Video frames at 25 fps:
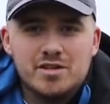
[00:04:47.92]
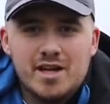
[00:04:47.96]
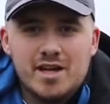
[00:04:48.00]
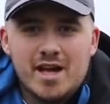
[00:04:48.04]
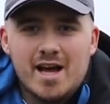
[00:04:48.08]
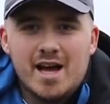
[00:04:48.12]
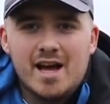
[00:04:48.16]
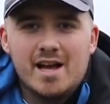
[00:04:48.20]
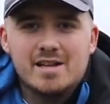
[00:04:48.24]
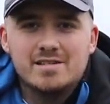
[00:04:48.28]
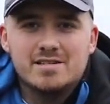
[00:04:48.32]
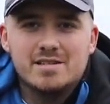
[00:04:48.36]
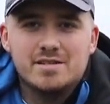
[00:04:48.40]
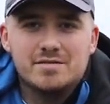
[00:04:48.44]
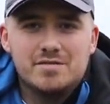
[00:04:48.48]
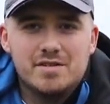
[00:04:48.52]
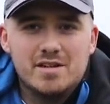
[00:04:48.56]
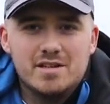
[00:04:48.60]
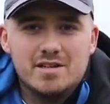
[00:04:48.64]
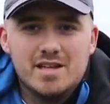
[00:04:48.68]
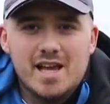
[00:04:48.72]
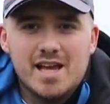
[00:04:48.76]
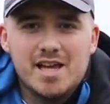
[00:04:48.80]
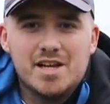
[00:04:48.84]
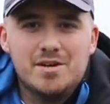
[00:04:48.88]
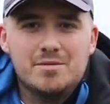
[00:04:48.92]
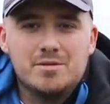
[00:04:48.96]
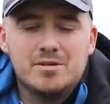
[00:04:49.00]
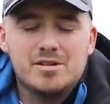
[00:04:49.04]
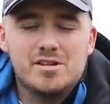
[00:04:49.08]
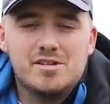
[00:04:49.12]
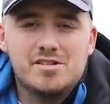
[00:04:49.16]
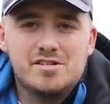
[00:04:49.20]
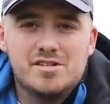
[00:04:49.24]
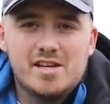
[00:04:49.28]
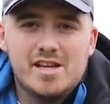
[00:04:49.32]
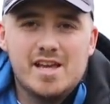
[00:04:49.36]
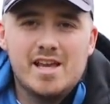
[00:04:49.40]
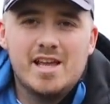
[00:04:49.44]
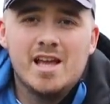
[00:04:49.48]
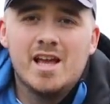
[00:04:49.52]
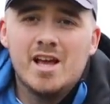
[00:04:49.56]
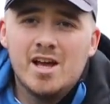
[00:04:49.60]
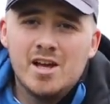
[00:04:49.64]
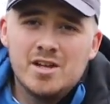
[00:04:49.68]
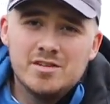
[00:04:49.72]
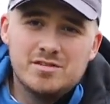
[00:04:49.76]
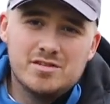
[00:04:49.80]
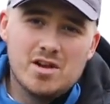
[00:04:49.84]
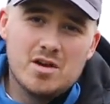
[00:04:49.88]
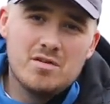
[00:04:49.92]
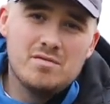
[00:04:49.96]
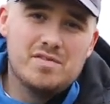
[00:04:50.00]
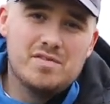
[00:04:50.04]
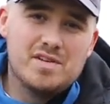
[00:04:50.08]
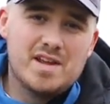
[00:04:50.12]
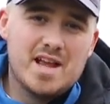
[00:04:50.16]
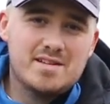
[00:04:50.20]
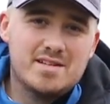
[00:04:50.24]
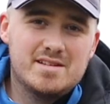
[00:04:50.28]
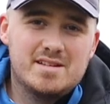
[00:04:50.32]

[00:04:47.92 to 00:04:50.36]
guys. If you like what you see, don't forget